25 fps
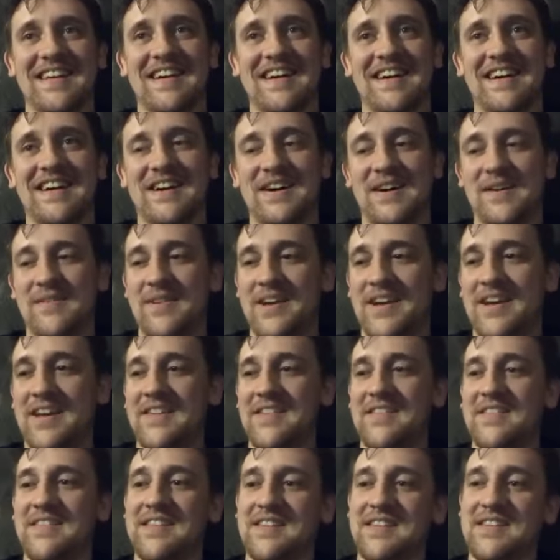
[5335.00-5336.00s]
oh
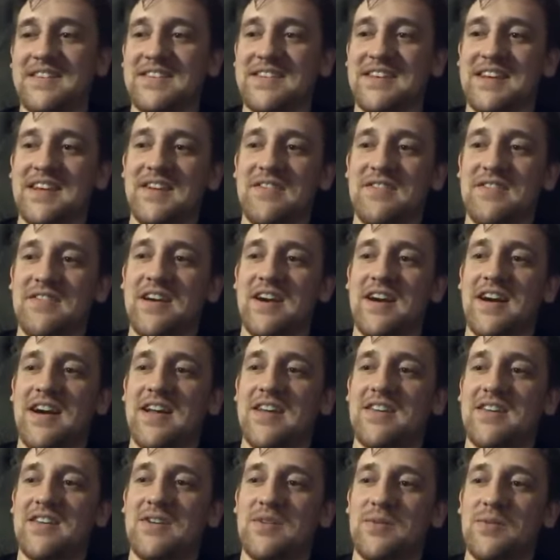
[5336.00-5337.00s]
man, it's like if
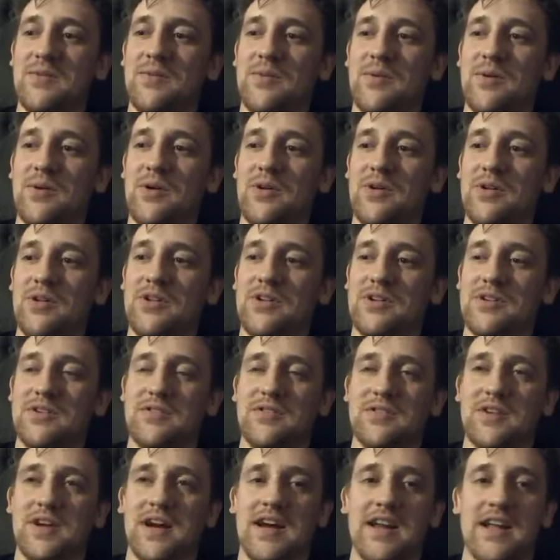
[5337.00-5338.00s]
God could roll, or
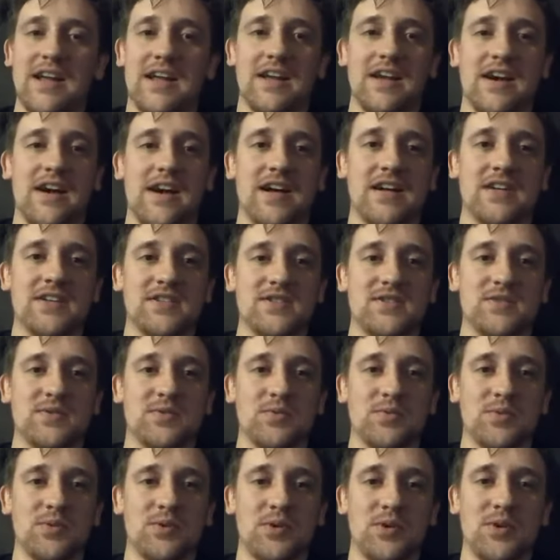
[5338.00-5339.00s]
if God had eyes to
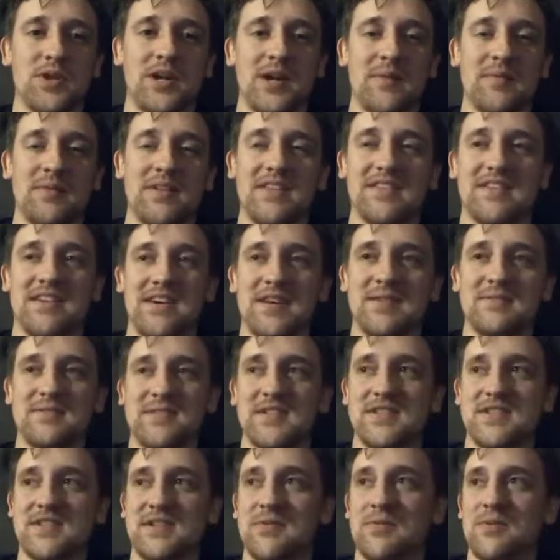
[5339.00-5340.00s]
roll, how many times
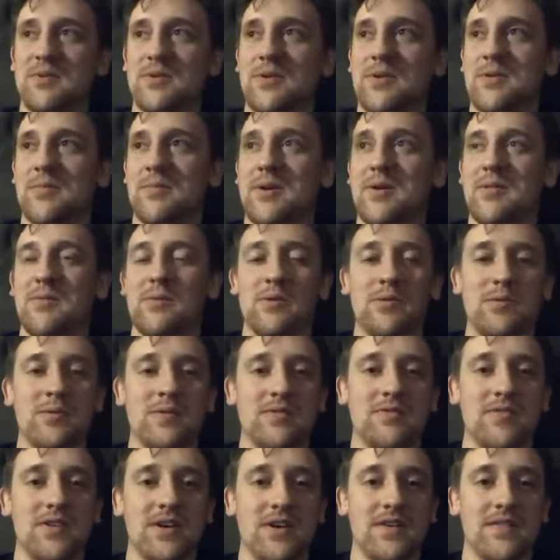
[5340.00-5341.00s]
has He rolled them at what
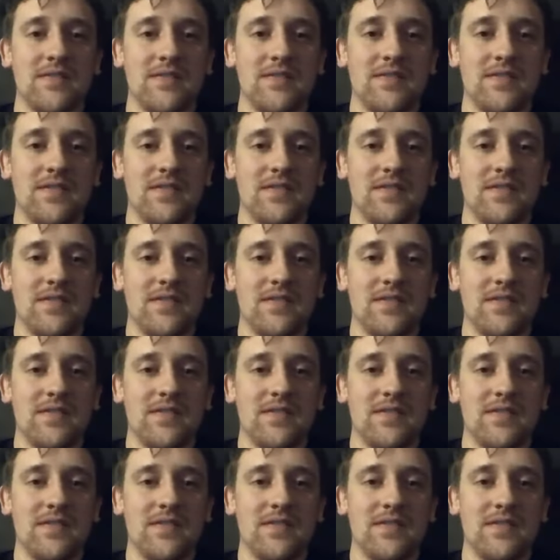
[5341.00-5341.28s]
we've done?